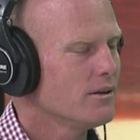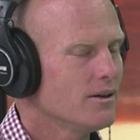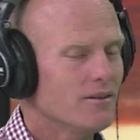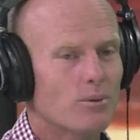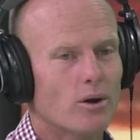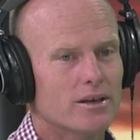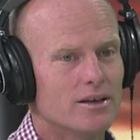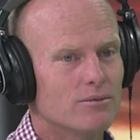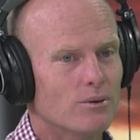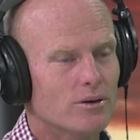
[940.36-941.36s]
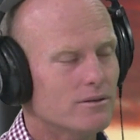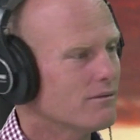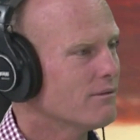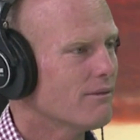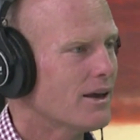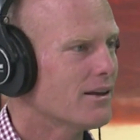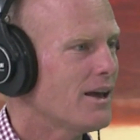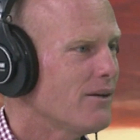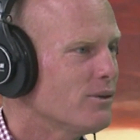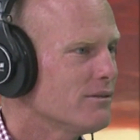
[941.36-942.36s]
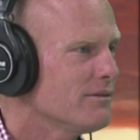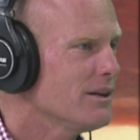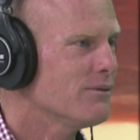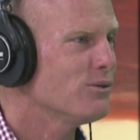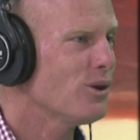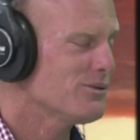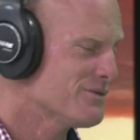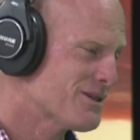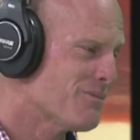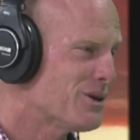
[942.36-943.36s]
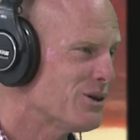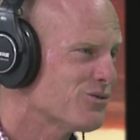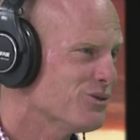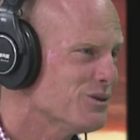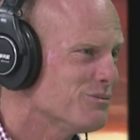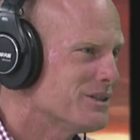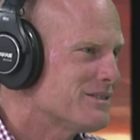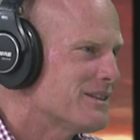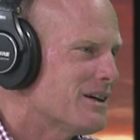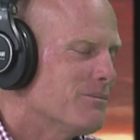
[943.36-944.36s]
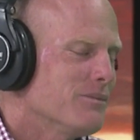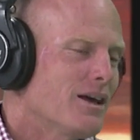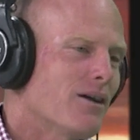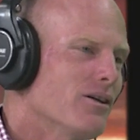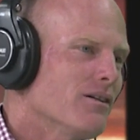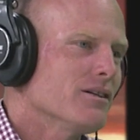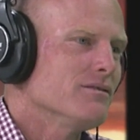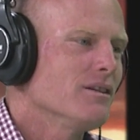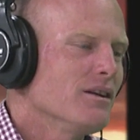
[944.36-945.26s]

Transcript: If my kids want it, they can have it. If not, someone else will. But no,